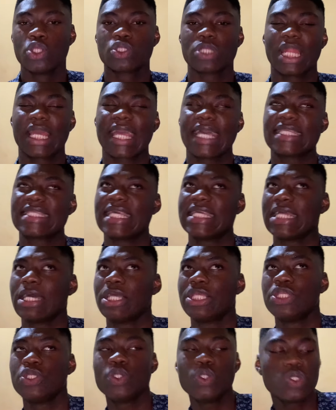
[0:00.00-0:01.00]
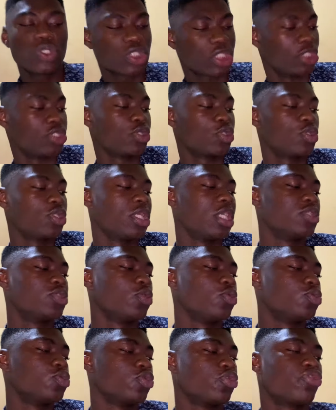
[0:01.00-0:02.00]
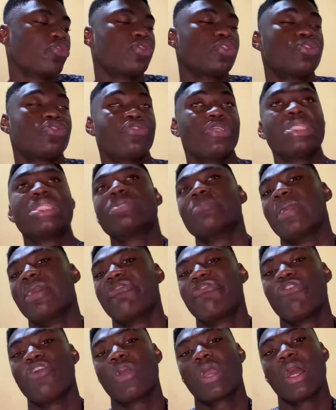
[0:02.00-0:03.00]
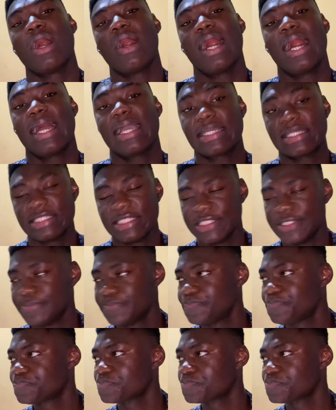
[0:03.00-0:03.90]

So like I said, I use ketoconazole to treat my fungal acne.